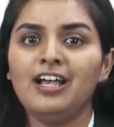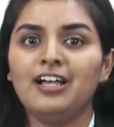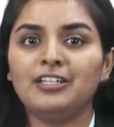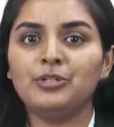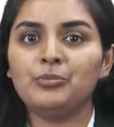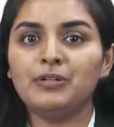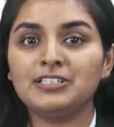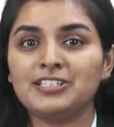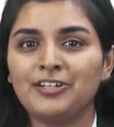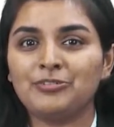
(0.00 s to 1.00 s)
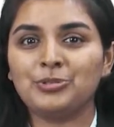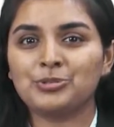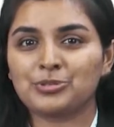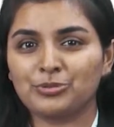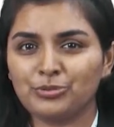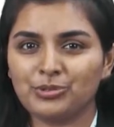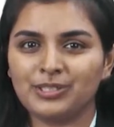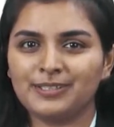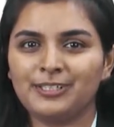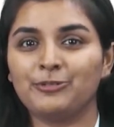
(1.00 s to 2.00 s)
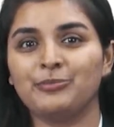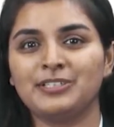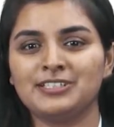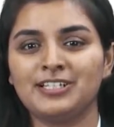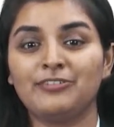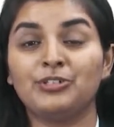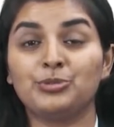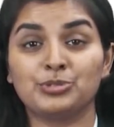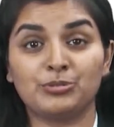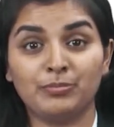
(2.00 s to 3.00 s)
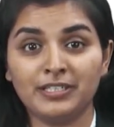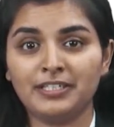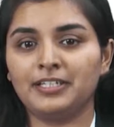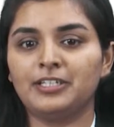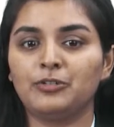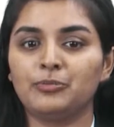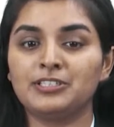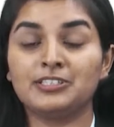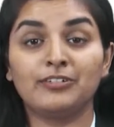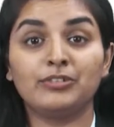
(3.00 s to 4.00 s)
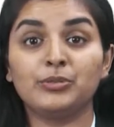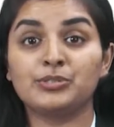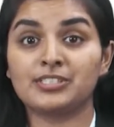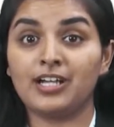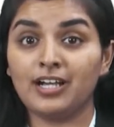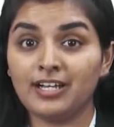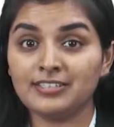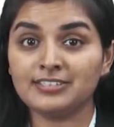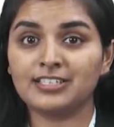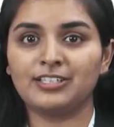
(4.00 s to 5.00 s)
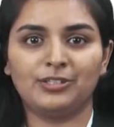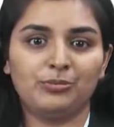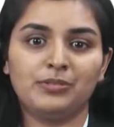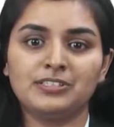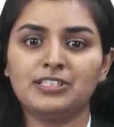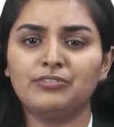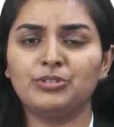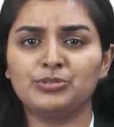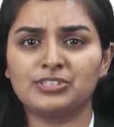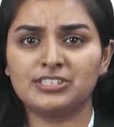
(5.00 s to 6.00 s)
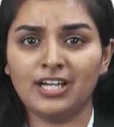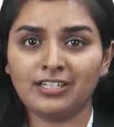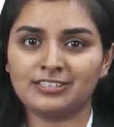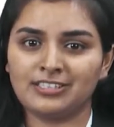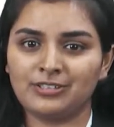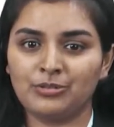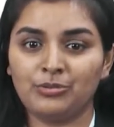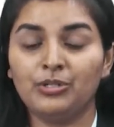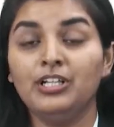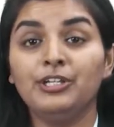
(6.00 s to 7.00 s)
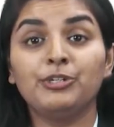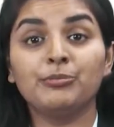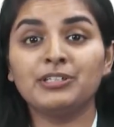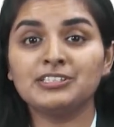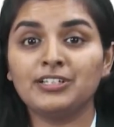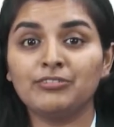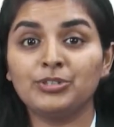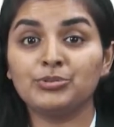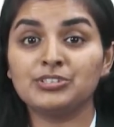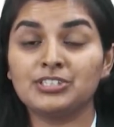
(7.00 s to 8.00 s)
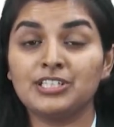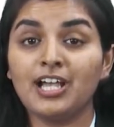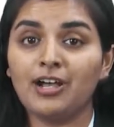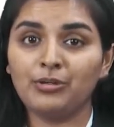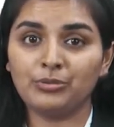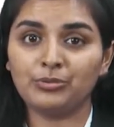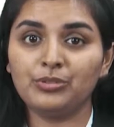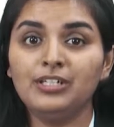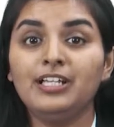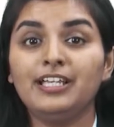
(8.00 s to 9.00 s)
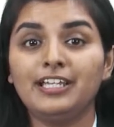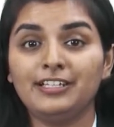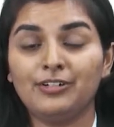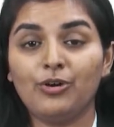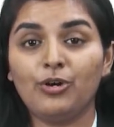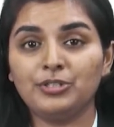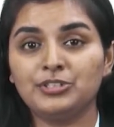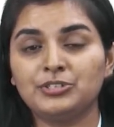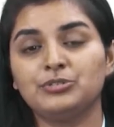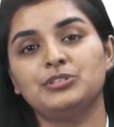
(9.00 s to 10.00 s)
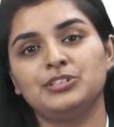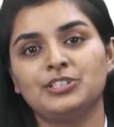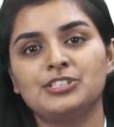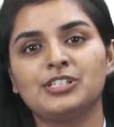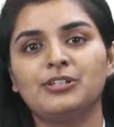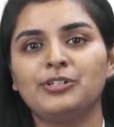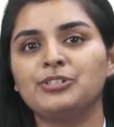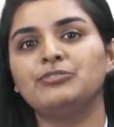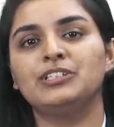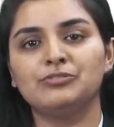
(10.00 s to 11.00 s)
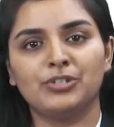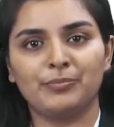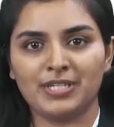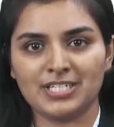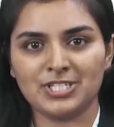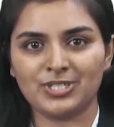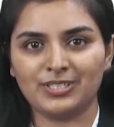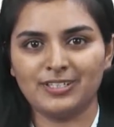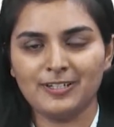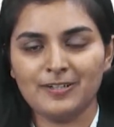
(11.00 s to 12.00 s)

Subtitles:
You must have used Google, you must have used Bing, you must have used Ask, you must have used DuckDuckGo, you must have used Yahoo in order to search a lot of information.